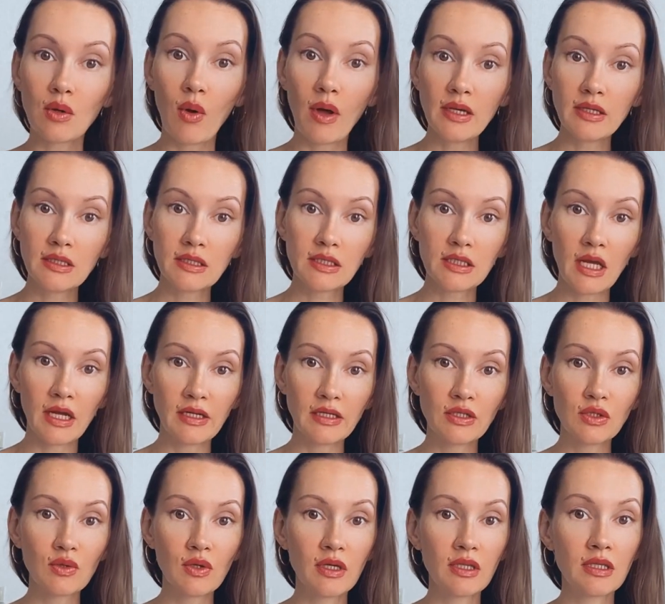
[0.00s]
I decided
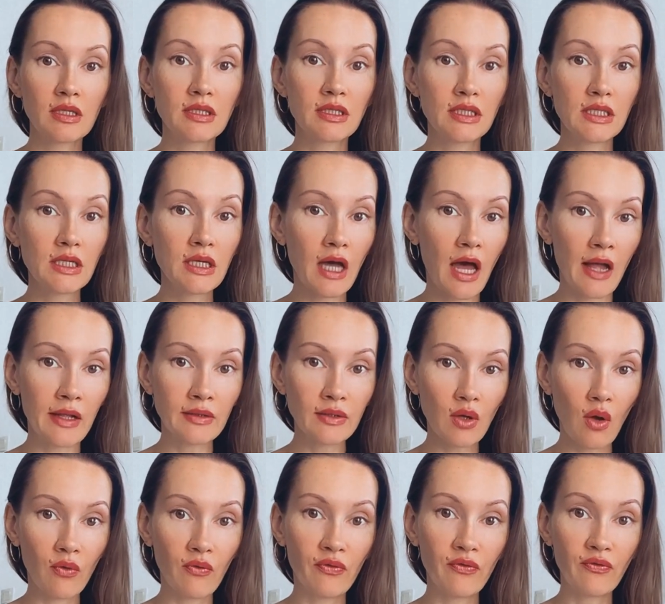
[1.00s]
to get a decant
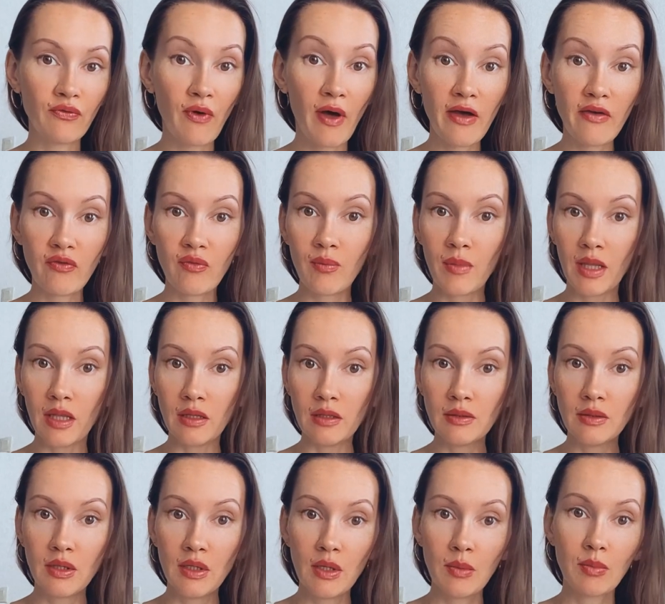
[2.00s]
of 5 ml,
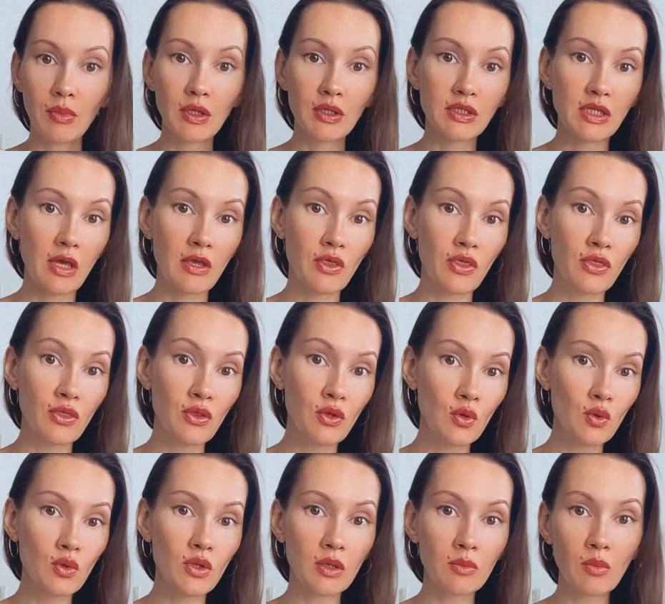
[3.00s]
because I
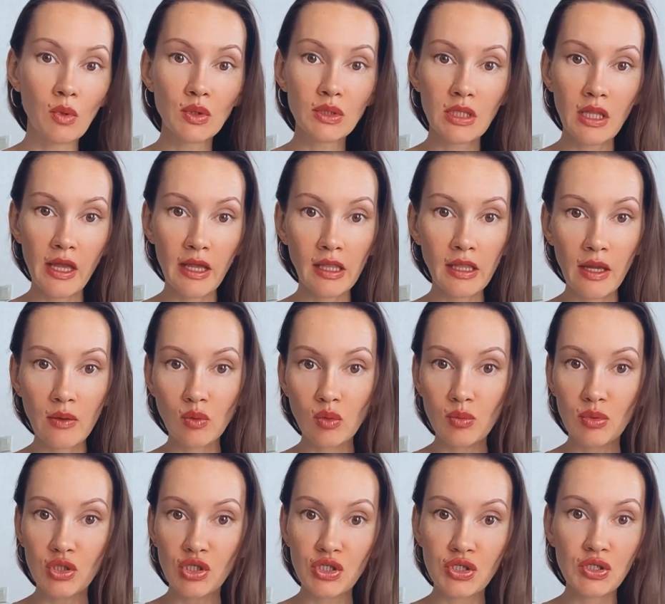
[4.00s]
knew that most likely I will
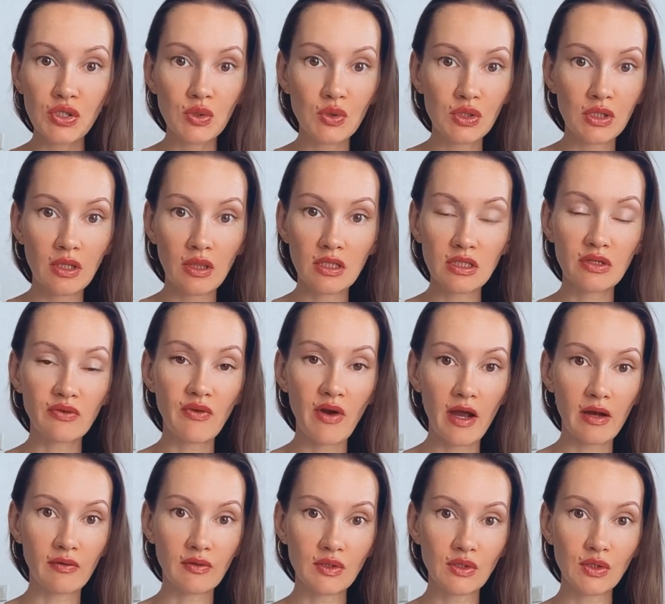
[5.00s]
be just using this
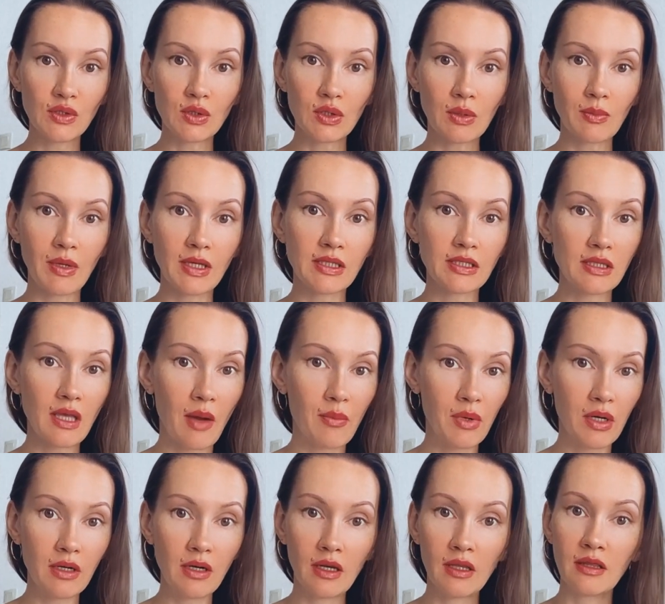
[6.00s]
fragrance during my
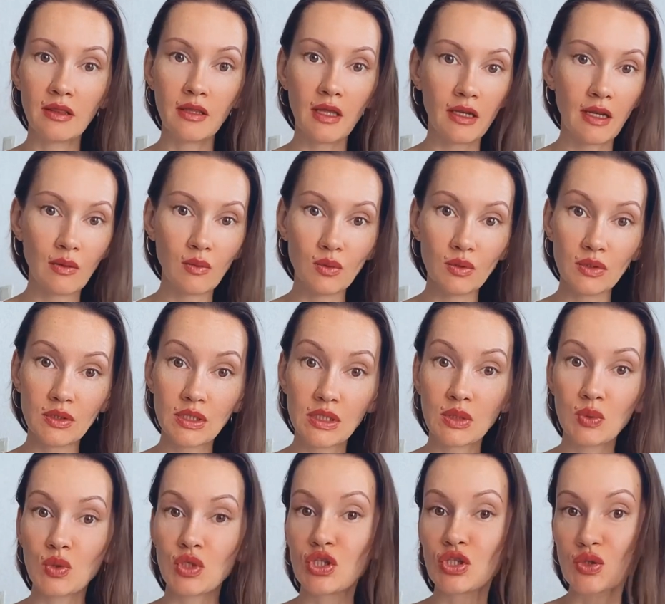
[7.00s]
summer and then I will
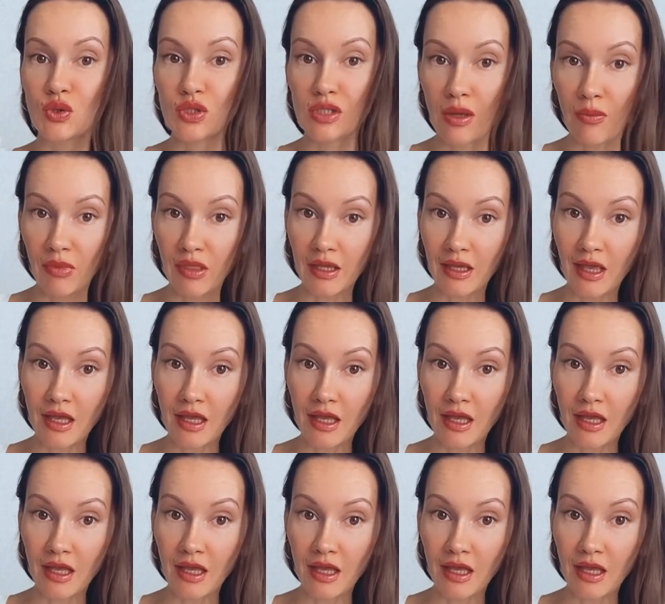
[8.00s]
switch to something